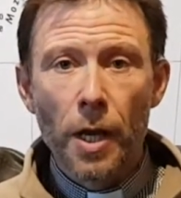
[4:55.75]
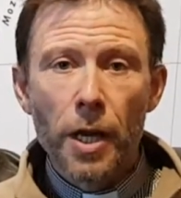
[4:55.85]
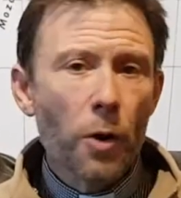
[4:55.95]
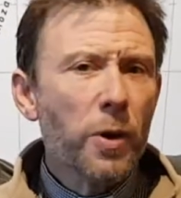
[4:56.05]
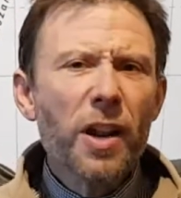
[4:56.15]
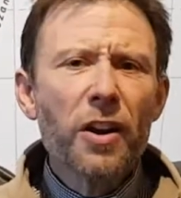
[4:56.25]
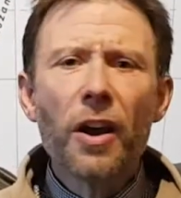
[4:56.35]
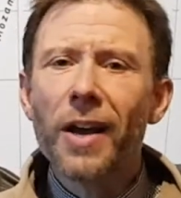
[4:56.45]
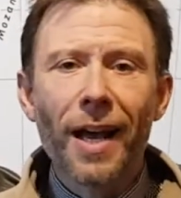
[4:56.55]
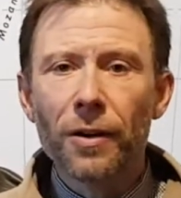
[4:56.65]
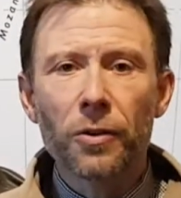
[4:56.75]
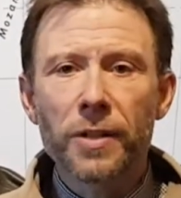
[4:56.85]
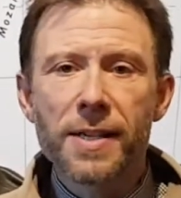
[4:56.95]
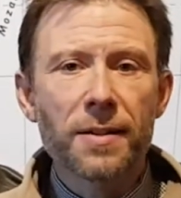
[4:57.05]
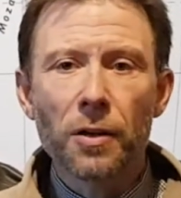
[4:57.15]
Now, we don't know how long
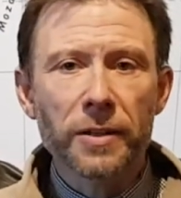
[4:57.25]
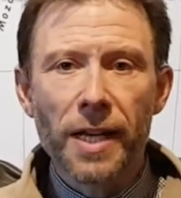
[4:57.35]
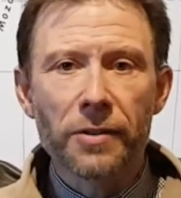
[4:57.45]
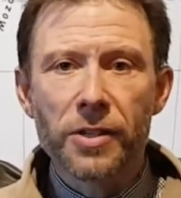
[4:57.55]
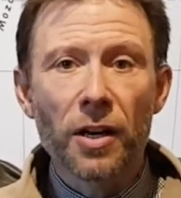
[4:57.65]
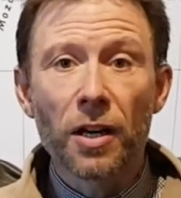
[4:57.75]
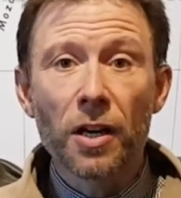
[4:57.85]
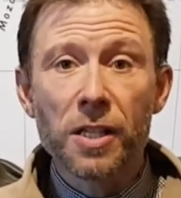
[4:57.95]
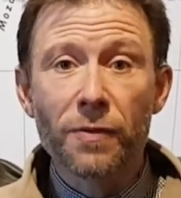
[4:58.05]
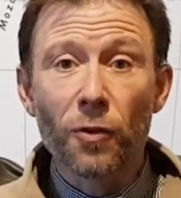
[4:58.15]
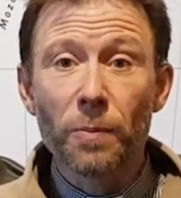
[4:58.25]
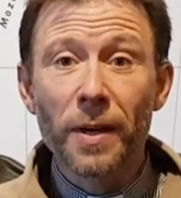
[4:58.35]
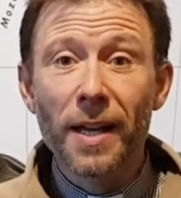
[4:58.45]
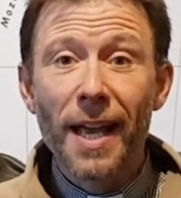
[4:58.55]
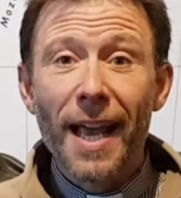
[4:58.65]
this lockdown is going to last for, but